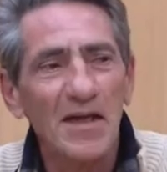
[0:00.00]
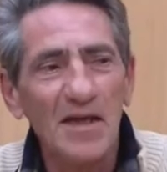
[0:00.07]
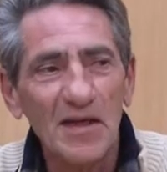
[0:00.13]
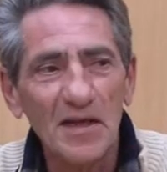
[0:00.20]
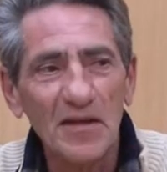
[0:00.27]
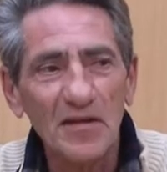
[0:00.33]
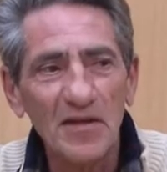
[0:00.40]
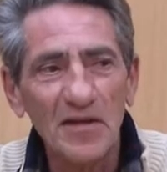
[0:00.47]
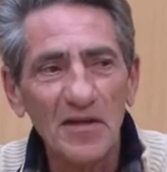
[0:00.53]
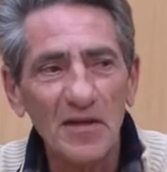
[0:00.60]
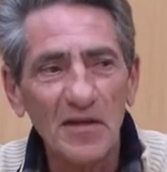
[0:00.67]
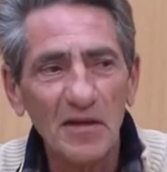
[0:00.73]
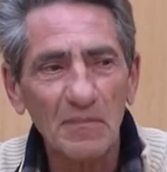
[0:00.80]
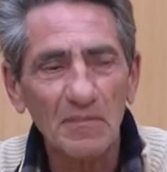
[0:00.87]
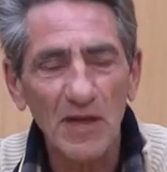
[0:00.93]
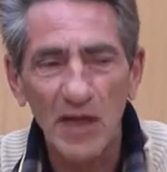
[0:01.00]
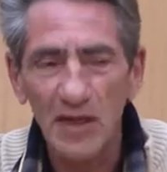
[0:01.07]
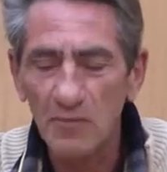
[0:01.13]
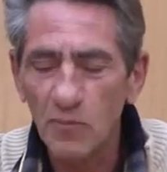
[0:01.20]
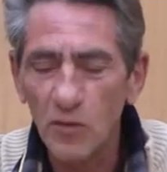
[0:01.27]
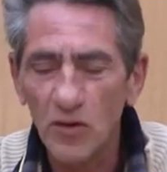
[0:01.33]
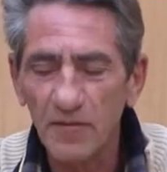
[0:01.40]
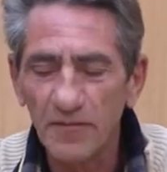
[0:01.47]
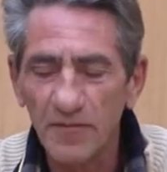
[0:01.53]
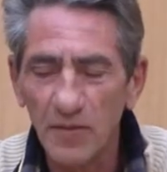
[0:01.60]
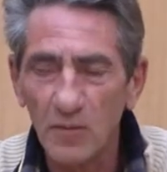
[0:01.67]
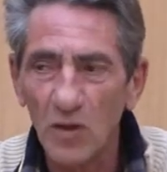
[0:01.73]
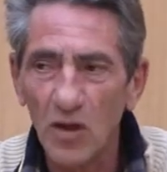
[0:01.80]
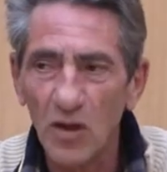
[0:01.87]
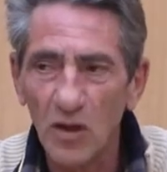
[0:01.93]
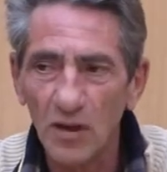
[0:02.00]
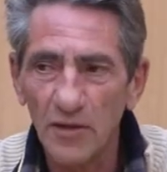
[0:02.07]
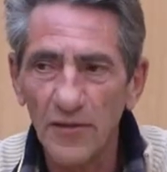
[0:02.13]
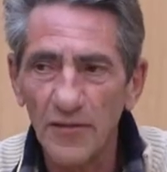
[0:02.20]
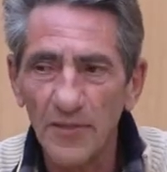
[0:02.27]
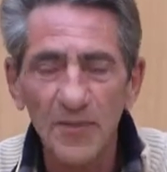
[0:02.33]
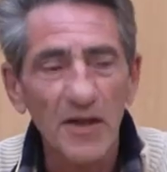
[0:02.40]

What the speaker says: And I import them from Holland.